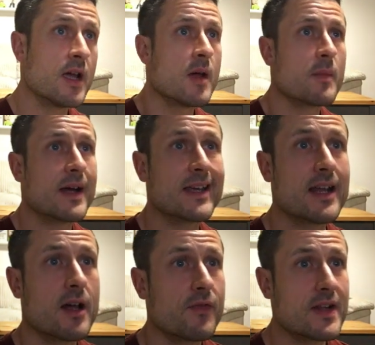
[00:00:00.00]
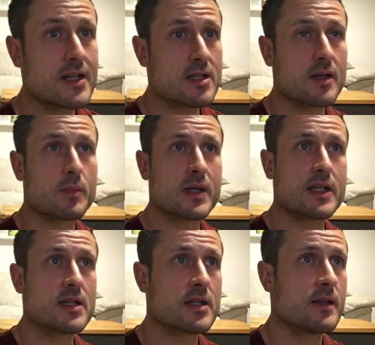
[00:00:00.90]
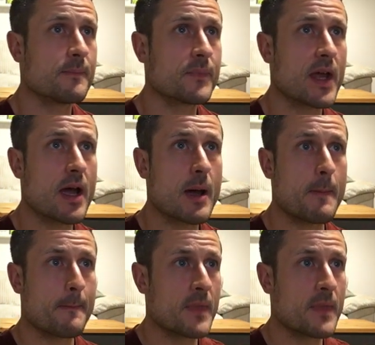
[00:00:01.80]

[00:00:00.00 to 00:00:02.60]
But again, I think that's looking pretty decent. Right,